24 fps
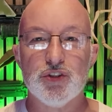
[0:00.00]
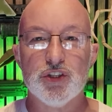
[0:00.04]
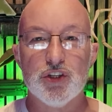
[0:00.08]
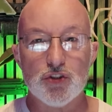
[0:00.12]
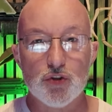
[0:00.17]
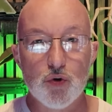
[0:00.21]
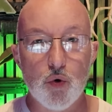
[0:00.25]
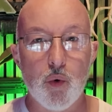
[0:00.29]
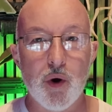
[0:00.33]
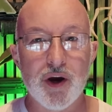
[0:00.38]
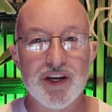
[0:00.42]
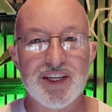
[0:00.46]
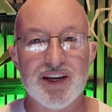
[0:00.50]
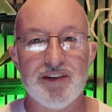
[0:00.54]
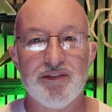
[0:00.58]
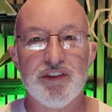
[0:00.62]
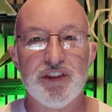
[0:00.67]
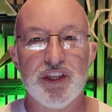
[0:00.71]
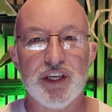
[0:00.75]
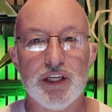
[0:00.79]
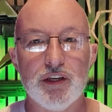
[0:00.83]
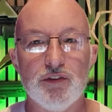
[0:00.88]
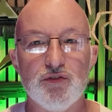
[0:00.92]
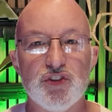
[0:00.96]
And as always,
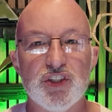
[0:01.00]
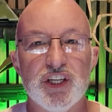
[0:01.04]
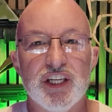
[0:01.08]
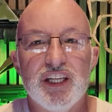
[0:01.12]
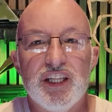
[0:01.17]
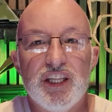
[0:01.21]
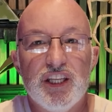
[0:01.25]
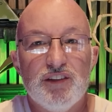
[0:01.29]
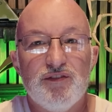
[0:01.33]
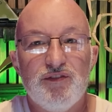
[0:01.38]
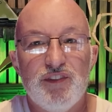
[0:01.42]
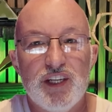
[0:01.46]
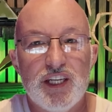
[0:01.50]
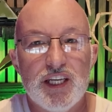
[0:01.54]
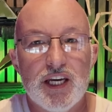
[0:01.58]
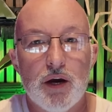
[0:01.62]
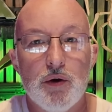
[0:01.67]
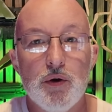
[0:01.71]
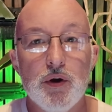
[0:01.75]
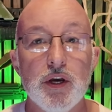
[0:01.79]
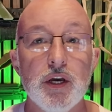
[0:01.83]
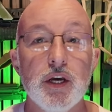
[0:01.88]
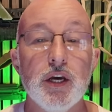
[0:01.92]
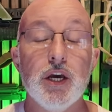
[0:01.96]
everything you've seen in this
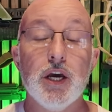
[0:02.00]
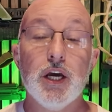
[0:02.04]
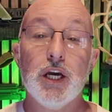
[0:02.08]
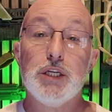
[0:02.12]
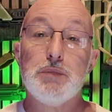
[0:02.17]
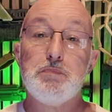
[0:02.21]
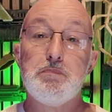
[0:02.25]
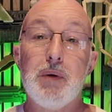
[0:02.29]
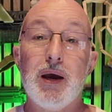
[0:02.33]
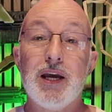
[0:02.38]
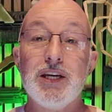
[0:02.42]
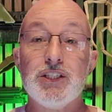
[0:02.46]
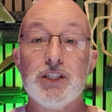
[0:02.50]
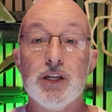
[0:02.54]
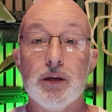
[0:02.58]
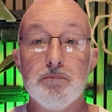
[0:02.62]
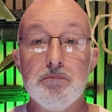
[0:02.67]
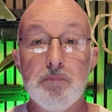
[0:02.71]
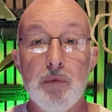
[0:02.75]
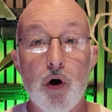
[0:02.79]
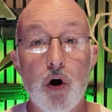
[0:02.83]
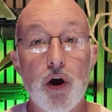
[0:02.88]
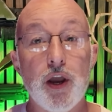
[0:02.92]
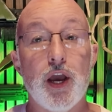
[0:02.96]
video is based
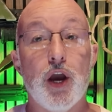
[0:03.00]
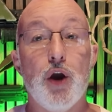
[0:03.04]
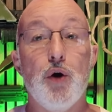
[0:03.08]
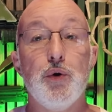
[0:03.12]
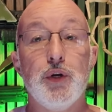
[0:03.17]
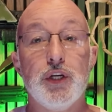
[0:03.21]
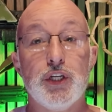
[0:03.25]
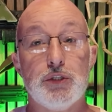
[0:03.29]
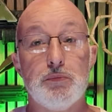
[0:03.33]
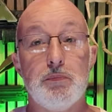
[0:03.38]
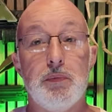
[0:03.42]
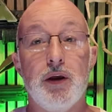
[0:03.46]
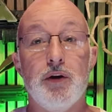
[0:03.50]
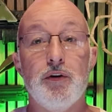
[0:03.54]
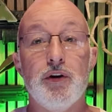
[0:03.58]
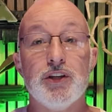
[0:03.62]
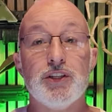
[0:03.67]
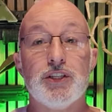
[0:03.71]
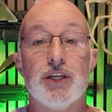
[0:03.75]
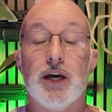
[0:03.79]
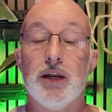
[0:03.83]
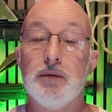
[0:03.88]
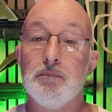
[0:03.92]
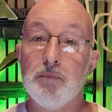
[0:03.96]
on my own
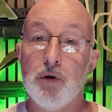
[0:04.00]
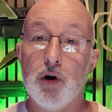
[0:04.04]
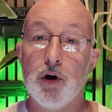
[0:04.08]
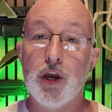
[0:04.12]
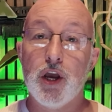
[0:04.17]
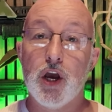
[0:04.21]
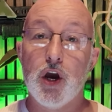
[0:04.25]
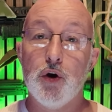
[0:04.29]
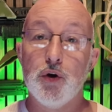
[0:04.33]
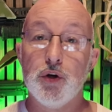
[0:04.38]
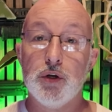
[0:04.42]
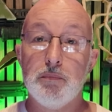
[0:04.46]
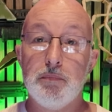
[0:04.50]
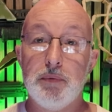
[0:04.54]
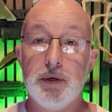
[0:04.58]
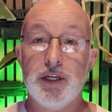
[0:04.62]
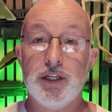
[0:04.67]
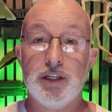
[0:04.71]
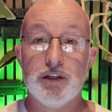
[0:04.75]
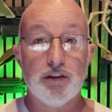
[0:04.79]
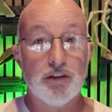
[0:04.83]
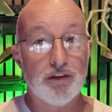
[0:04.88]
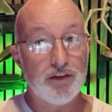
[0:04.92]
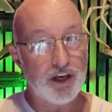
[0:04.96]
experience and my own
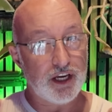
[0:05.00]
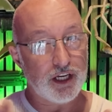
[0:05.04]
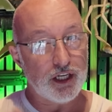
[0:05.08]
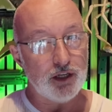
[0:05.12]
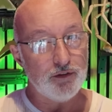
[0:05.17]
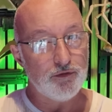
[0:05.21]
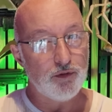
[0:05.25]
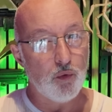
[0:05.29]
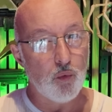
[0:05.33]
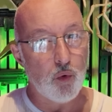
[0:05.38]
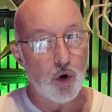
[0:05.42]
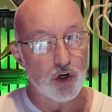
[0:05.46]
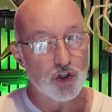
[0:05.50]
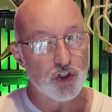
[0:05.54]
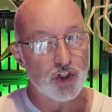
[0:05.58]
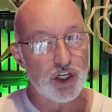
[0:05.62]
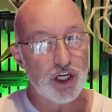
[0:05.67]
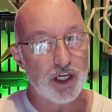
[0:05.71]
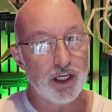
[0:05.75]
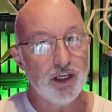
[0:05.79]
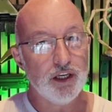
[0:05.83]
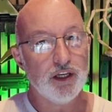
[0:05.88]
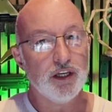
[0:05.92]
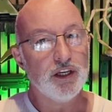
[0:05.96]
opinion. Thank you for
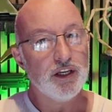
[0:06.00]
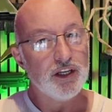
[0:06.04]
watching.